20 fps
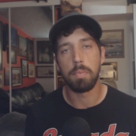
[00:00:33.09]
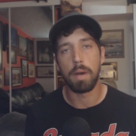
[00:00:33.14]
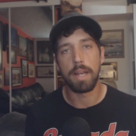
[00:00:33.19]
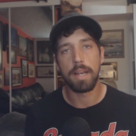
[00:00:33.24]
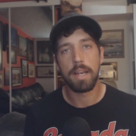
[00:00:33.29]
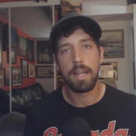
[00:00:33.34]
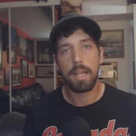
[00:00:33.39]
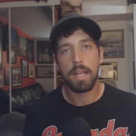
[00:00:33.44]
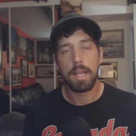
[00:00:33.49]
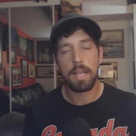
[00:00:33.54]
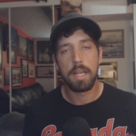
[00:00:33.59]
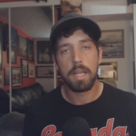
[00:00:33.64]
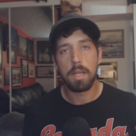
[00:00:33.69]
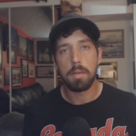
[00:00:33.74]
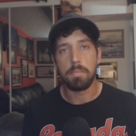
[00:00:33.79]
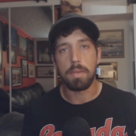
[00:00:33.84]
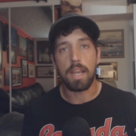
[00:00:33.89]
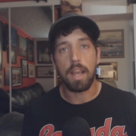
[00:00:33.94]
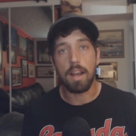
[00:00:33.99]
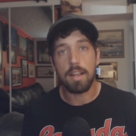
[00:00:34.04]
But
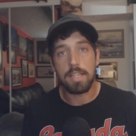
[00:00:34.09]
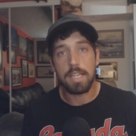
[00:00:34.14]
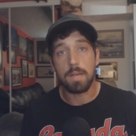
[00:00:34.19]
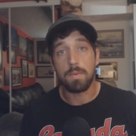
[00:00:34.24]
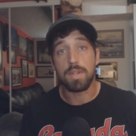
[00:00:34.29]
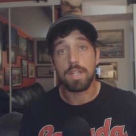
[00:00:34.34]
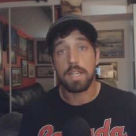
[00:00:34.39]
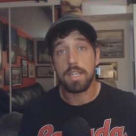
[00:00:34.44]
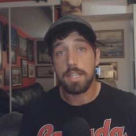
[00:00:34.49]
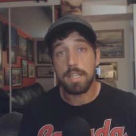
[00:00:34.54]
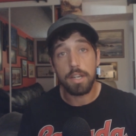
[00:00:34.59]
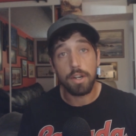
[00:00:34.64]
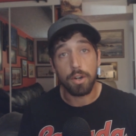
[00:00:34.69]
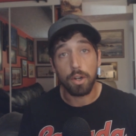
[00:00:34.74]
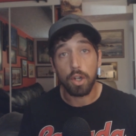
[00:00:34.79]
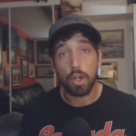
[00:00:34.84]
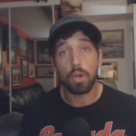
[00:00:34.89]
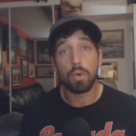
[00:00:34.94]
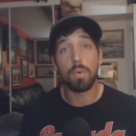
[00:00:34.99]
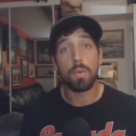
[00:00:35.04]
because he was considered
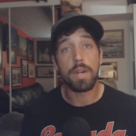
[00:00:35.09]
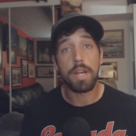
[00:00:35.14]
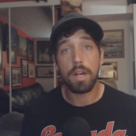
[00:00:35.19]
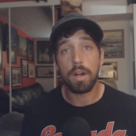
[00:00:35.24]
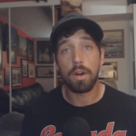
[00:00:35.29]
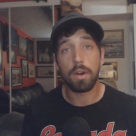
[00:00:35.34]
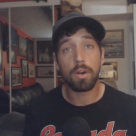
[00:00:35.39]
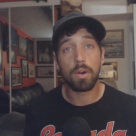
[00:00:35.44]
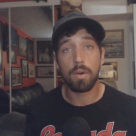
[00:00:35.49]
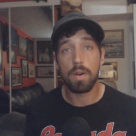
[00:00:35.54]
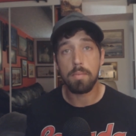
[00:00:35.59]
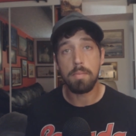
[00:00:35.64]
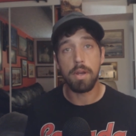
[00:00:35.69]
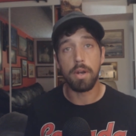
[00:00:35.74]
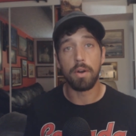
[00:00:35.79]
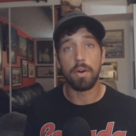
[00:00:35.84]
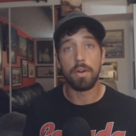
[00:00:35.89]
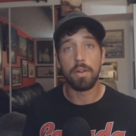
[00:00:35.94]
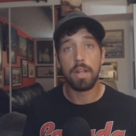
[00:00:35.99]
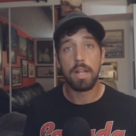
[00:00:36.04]
a career
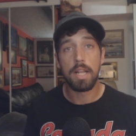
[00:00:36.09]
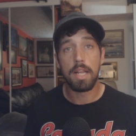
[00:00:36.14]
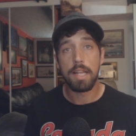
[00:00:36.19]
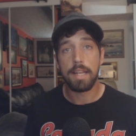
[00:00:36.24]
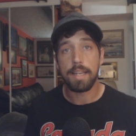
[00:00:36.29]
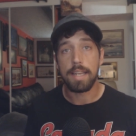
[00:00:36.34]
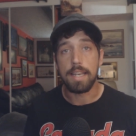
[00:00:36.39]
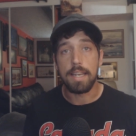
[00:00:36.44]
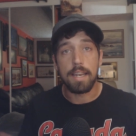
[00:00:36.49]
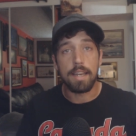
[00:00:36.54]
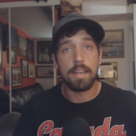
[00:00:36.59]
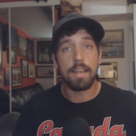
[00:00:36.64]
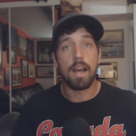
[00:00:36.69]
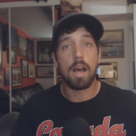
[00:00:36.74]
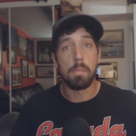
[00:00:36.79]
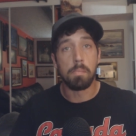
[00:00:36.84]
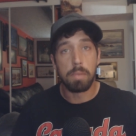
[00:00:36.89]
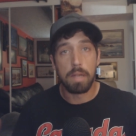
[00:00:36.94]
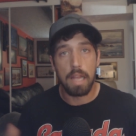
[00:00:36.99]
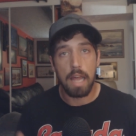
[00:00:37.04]
criminal, he didn't
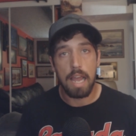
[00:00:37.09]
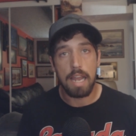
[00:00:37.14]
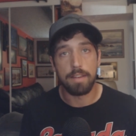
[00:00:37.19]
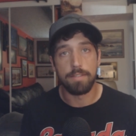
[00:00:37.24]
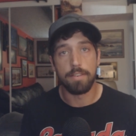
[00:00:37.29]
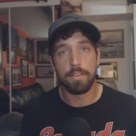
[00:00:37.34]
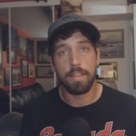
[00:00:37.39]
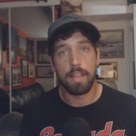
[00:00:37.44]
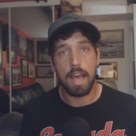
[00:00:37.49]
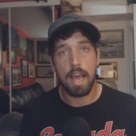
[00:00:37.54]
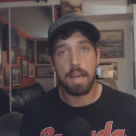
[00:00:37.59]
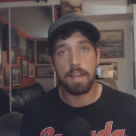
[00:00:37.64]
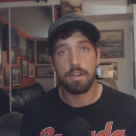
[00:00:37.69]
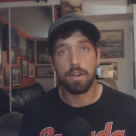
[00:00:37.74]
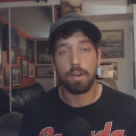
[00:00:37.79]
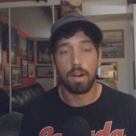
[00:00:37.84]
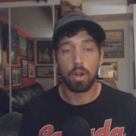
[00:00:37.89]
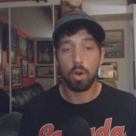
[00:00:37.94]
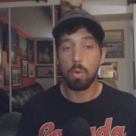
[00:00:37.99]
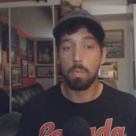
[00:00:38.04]
apply for that. And
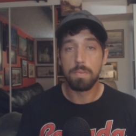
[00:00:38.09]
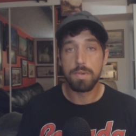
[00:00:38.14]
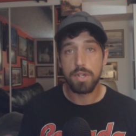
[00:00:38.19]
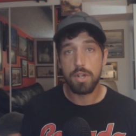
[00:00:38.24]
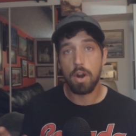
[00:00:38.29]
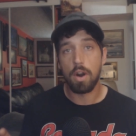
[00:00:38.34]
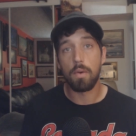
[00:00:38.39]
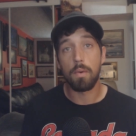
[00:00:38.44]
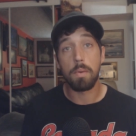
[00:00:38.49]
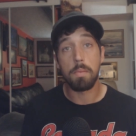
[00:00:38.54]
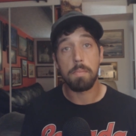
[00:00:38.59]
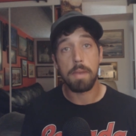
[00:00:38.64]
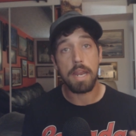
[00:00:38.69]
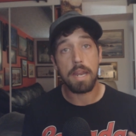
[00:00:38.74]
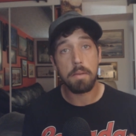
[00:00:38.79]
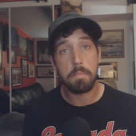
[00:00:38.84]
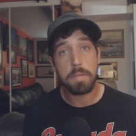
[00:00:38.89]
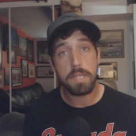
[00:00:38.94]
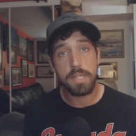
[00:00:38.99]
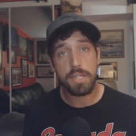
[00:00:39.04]
they're like, "Oh, sorry, we
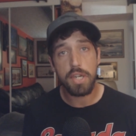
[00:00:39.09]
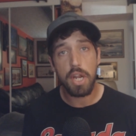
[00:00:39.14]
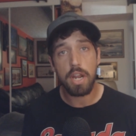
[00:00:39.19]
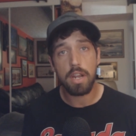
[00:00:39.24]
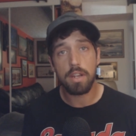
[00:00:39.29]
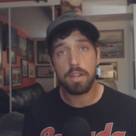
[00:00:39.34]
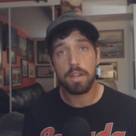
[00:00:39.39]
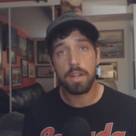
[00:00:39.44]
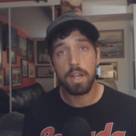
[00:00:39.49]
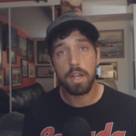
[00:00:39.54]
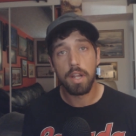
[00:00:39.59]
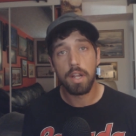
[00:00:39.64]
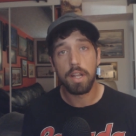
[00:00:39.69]
made a mistake."